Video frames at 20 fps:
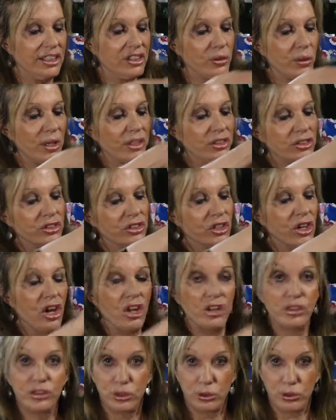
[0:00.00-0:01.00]
dresses are
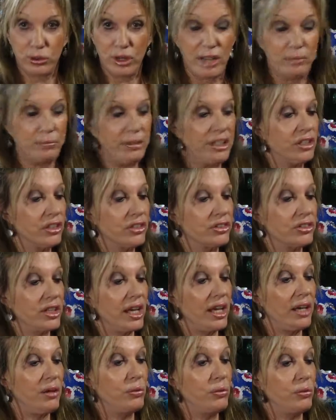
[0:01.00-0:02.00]
also great because
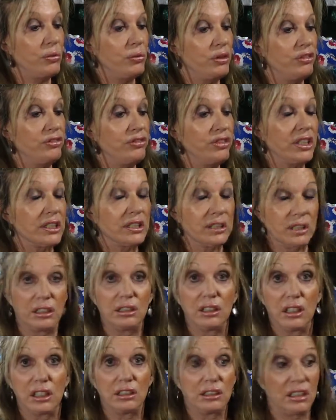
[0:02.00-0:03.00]
they would fit
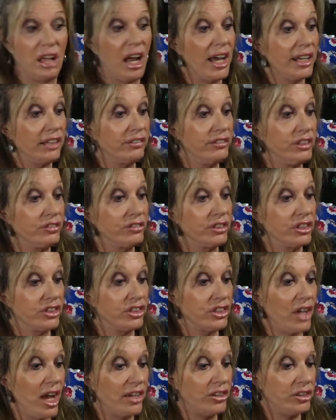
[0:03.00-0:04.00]
a lot of different
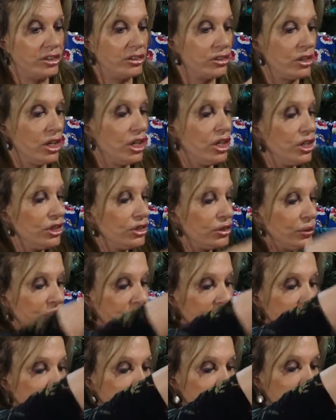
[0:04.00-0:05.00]
sizes. So
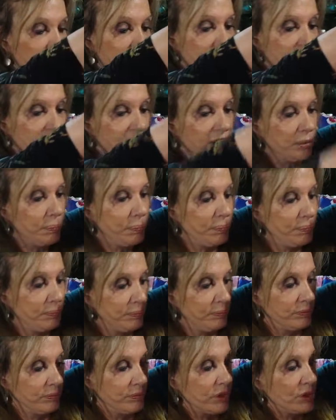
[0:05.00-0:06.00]
here's a little
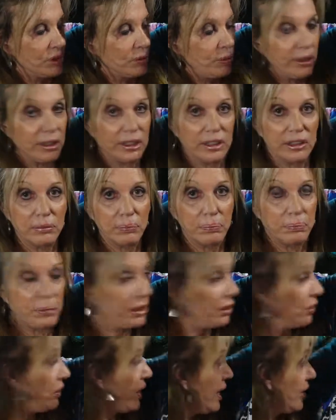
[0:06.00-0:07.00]
sweet little
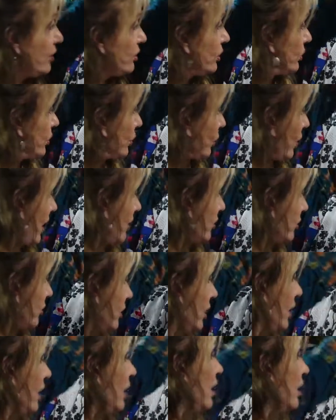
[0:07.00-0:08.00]
pillowcase dress.
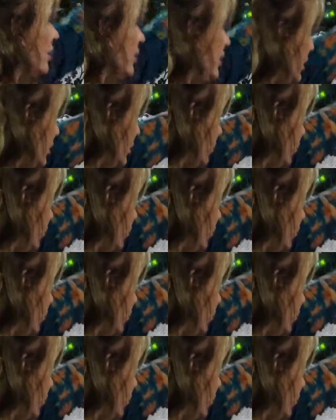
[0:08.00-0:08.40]
This